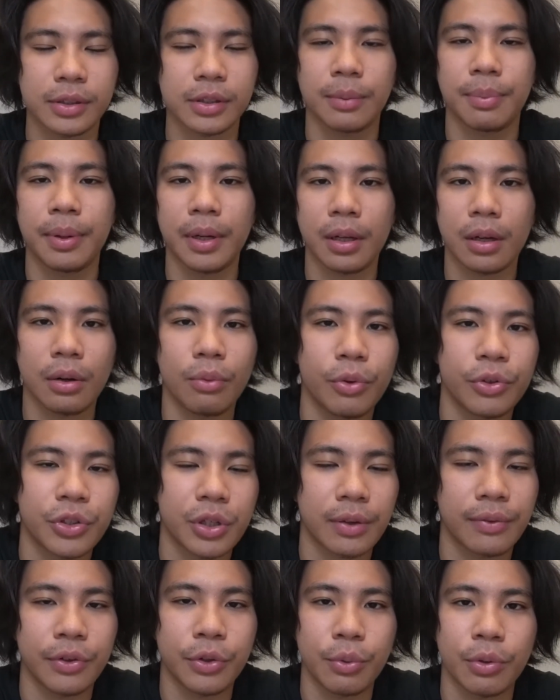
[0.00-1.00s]
depending on
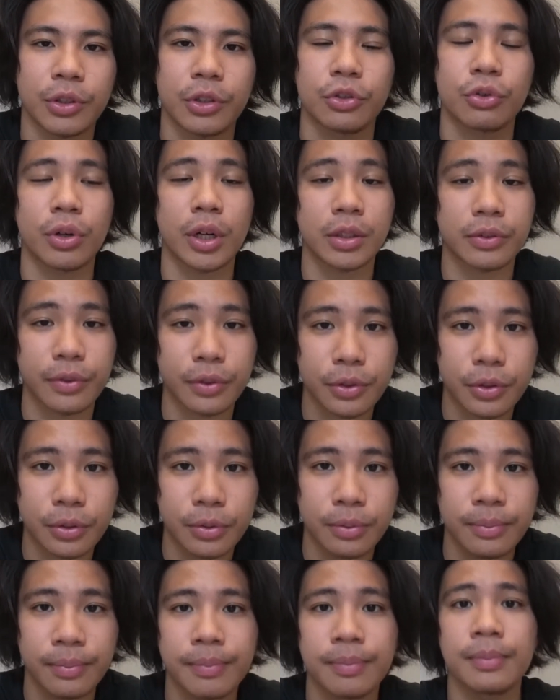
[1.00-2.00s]
whichever you want to transfer
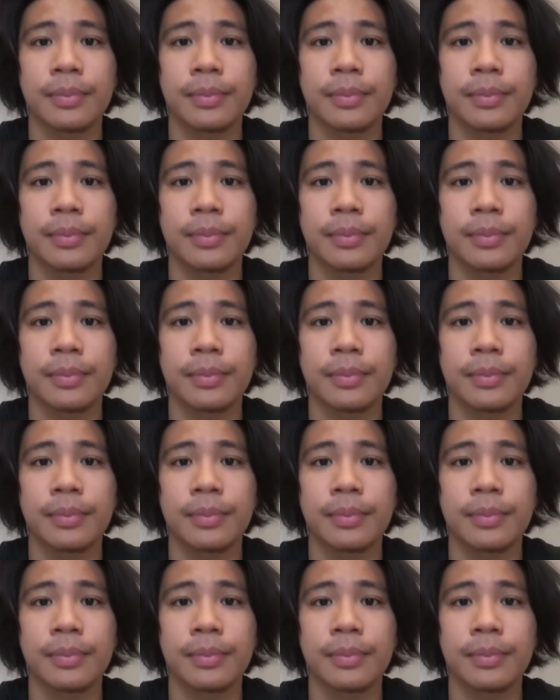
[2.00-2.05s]
to,